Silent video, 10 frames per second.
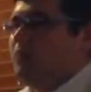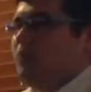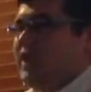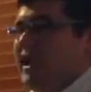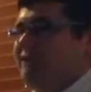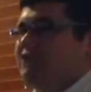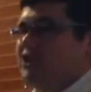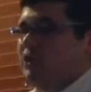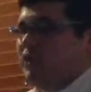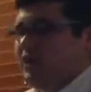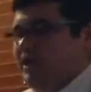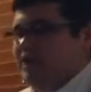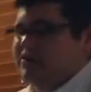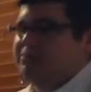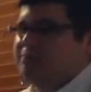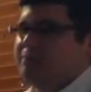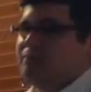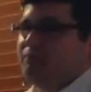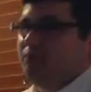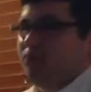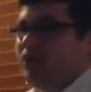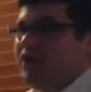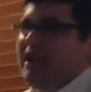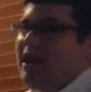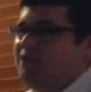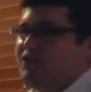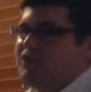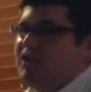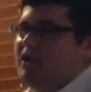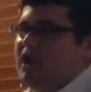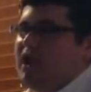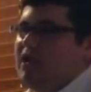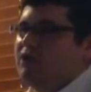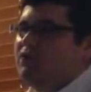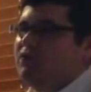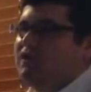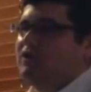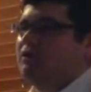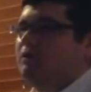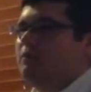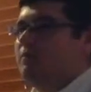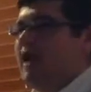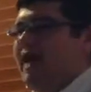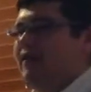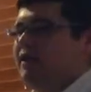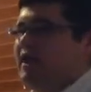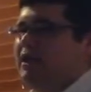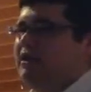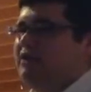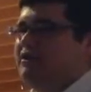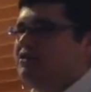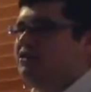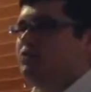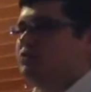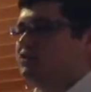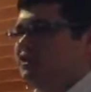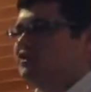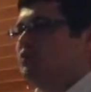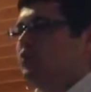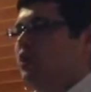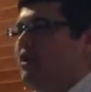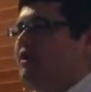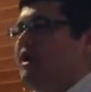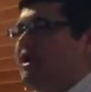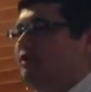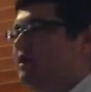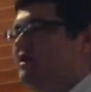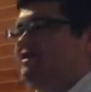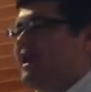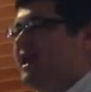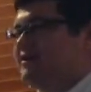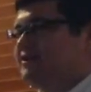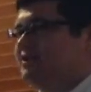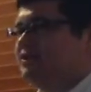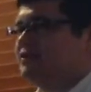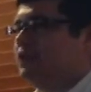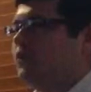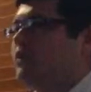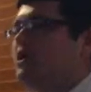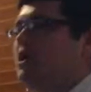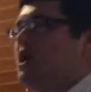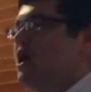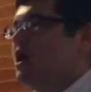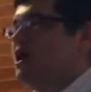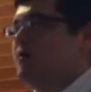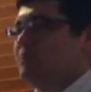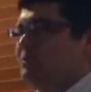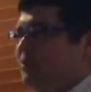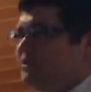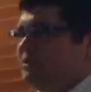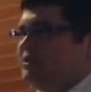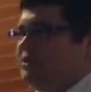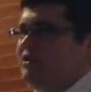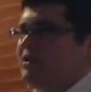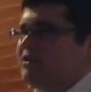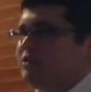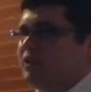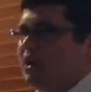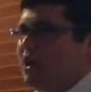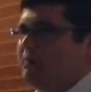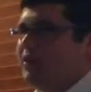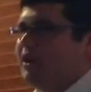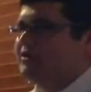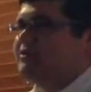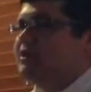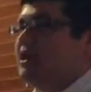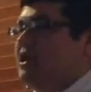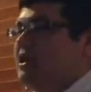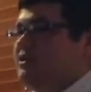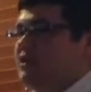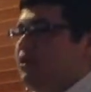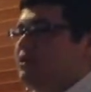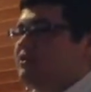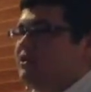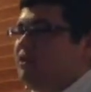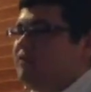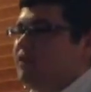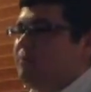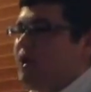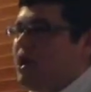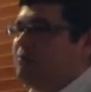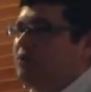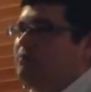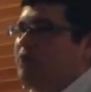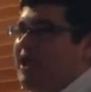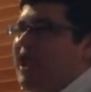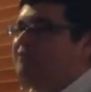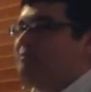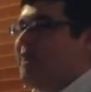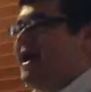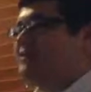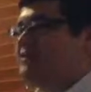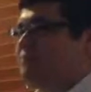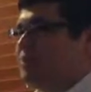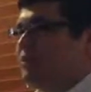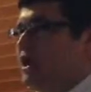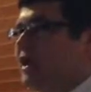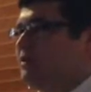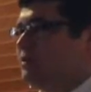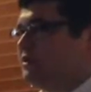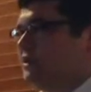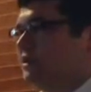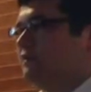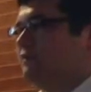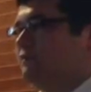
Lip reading: We have to go in and just look at everything. I don't think allocating it to just one area, taxes or the prison industrial complex, is going to solve our problem. We have a massive bureaucracy in